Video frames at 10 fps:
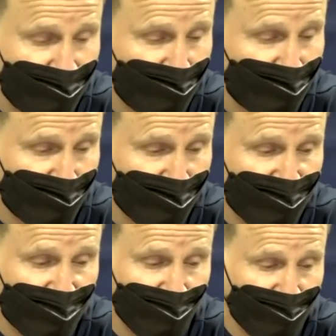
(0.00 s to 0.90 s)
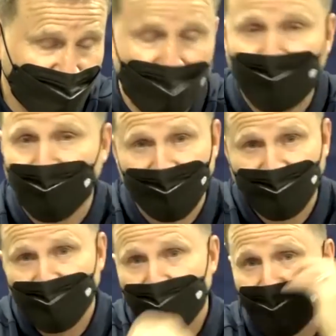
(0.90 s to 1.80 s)
It's ridiculous. No, I'm
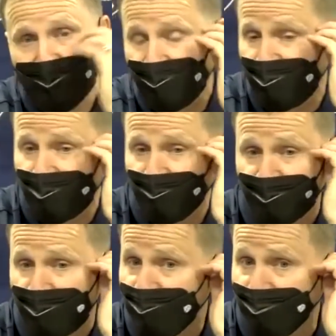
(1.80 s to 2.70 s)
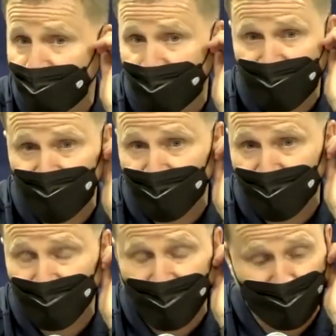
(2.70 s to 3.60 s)
kidding. I
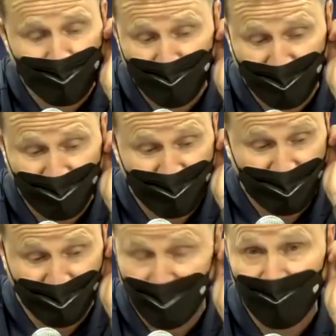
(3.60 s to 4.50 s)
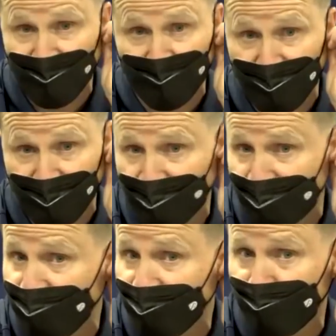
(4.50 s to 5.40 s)
love this, man.
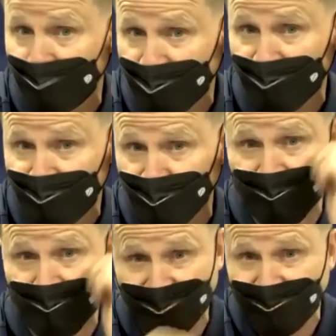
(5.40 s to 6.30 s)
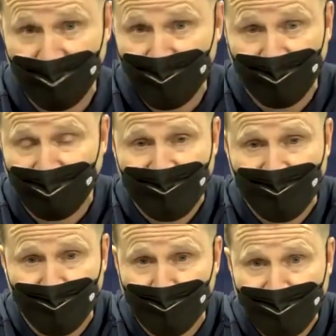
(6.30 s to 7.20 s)
It created so much excitement the
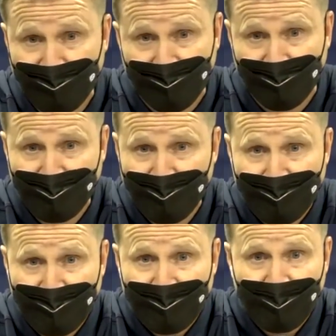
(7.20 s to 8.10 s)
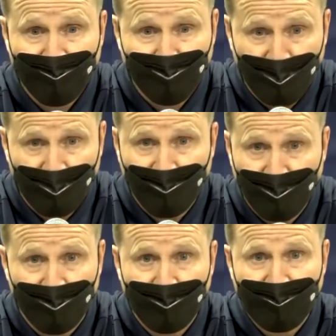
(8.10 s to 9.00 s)
last 2 weeks. And as we all
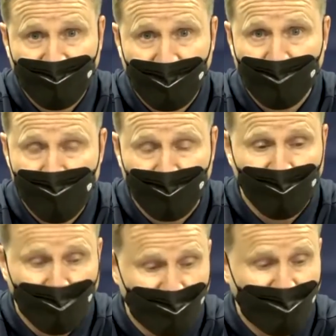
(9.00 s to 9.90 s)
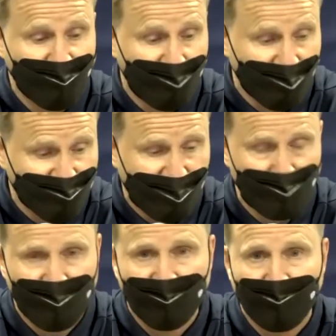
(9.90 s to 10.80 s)
know, anytime you can create
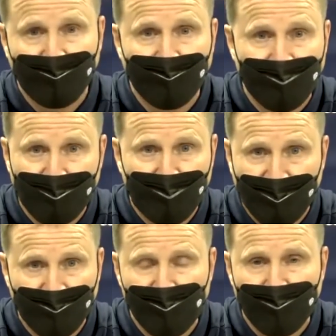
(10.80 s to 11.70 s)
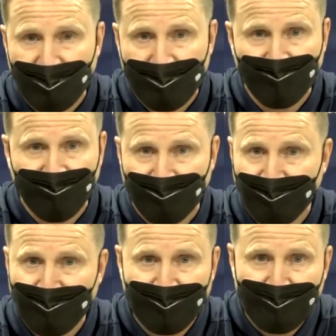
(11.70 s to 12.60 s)
excitement and meaningful games in